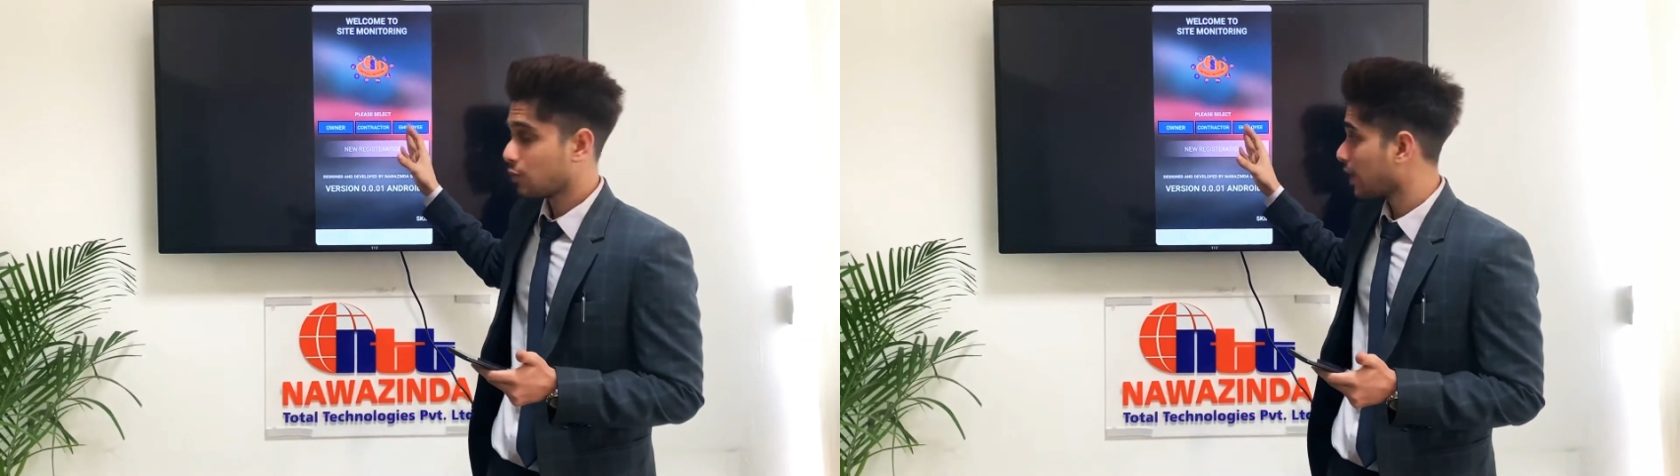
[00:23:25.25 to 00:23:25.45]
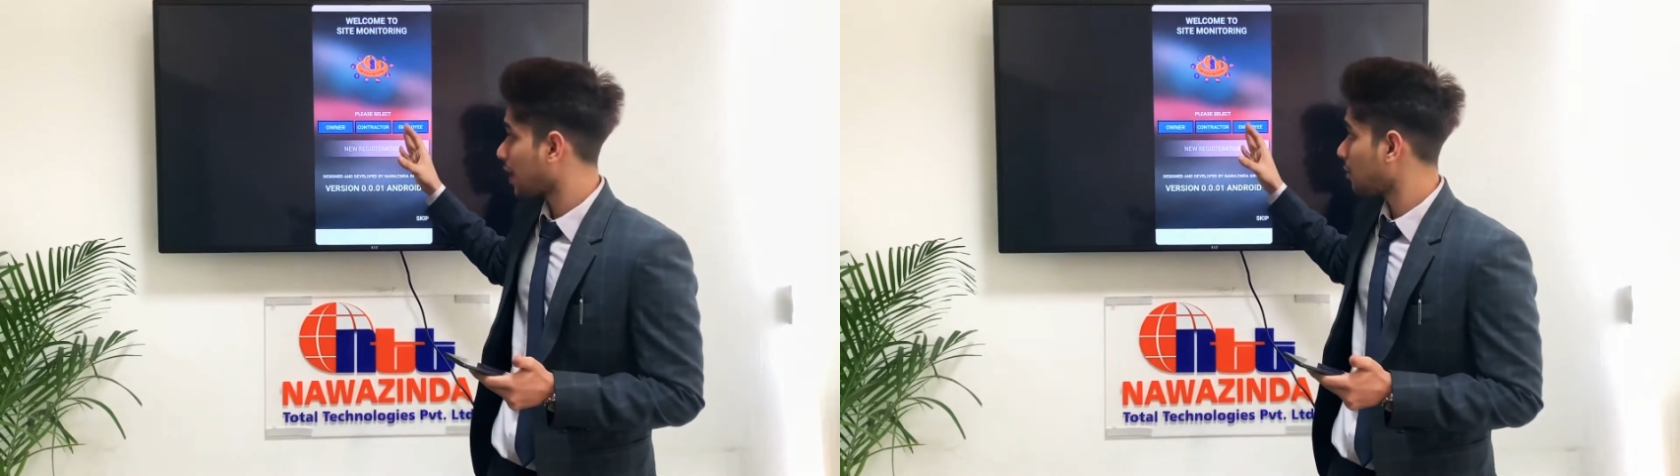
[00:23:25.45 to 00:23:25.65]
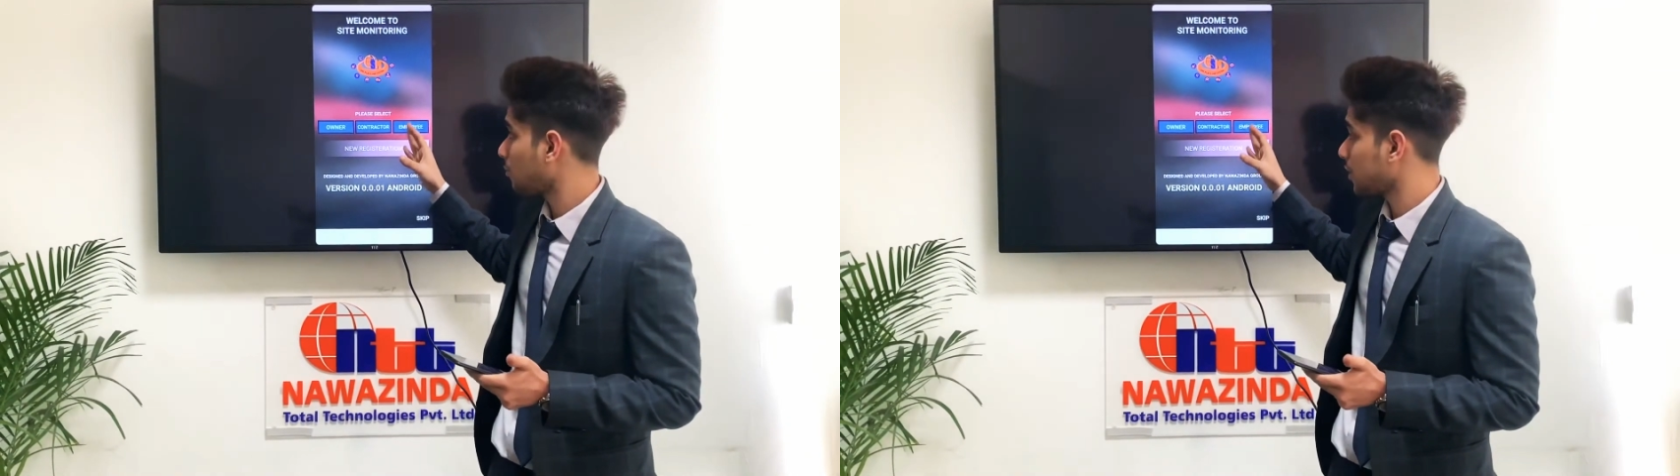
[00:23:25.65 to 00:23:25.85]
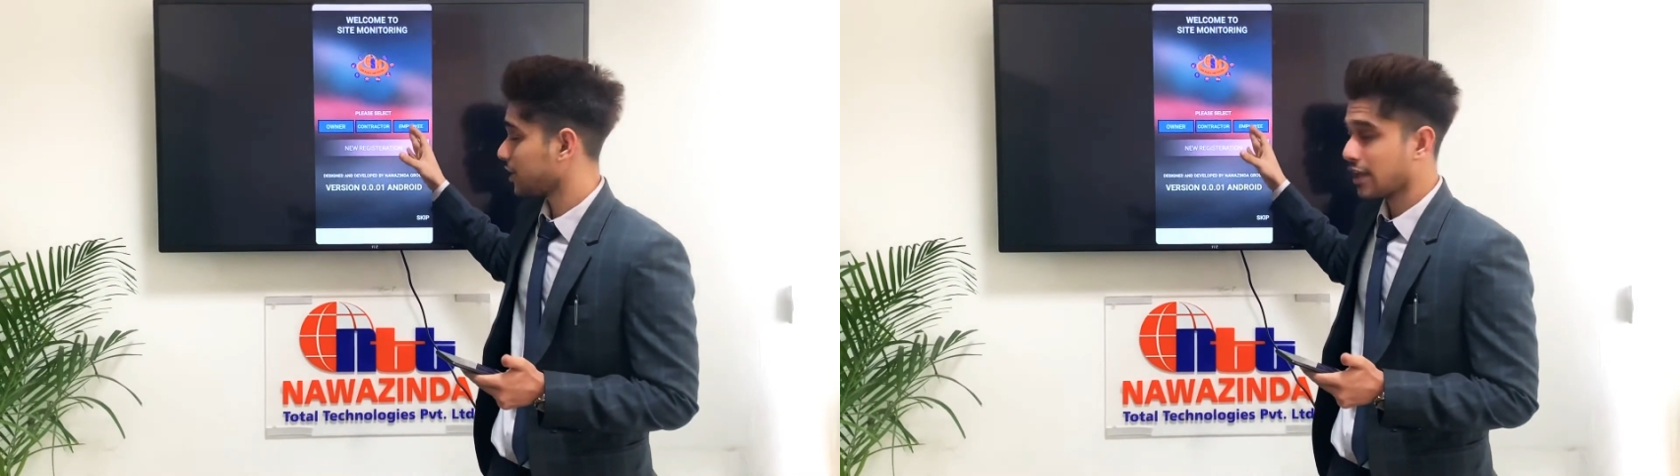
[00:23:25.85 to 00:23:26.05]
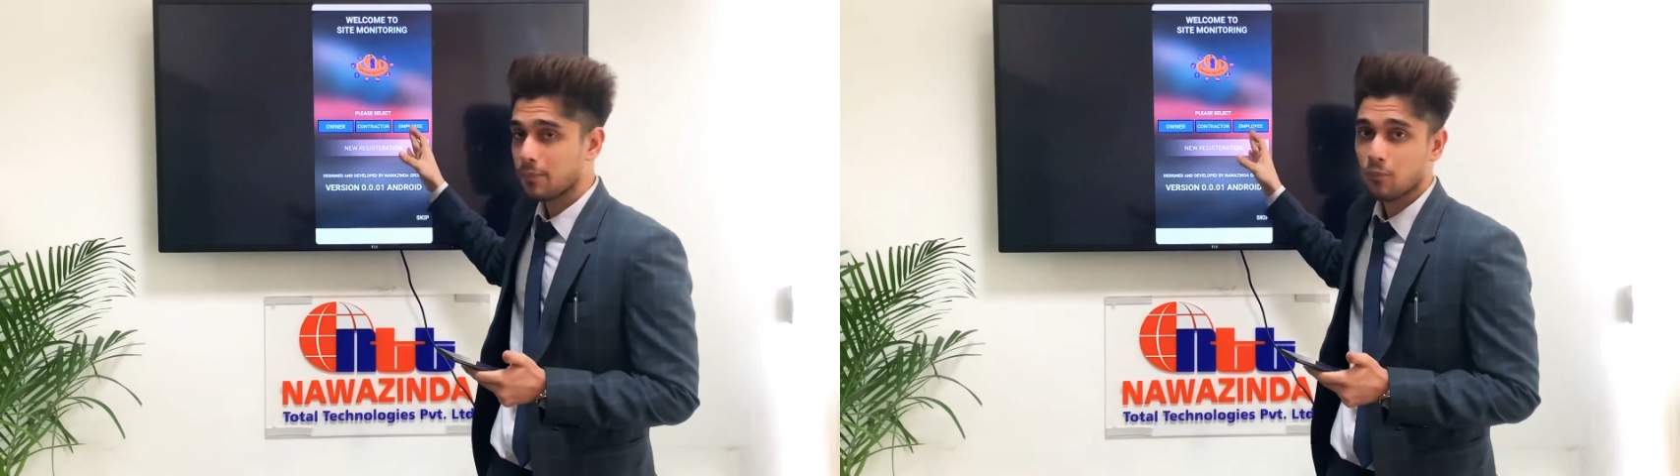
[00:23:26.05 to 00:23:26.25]
will come with
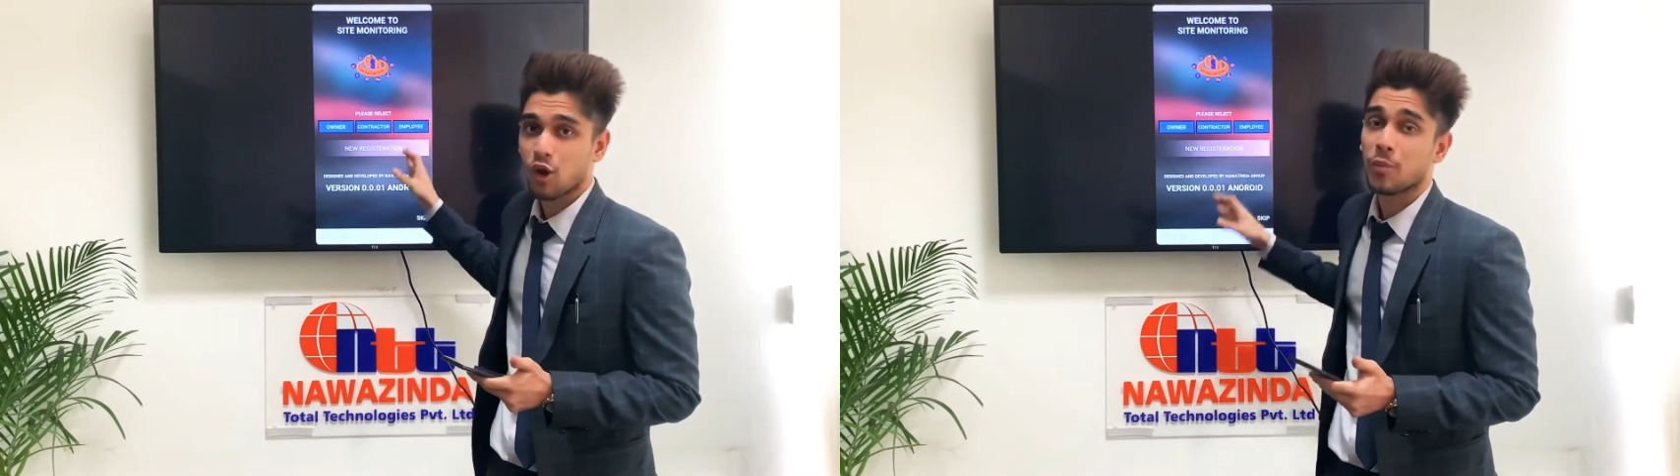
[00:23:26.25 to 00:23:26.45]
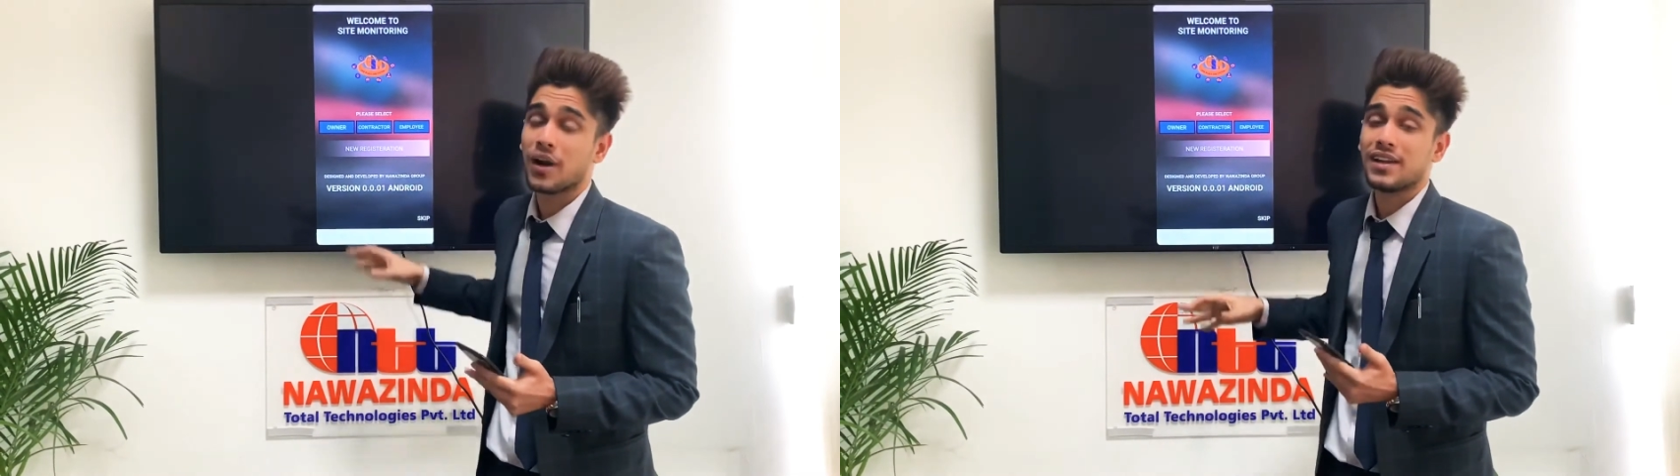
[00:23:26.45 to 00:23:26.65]
the employee part.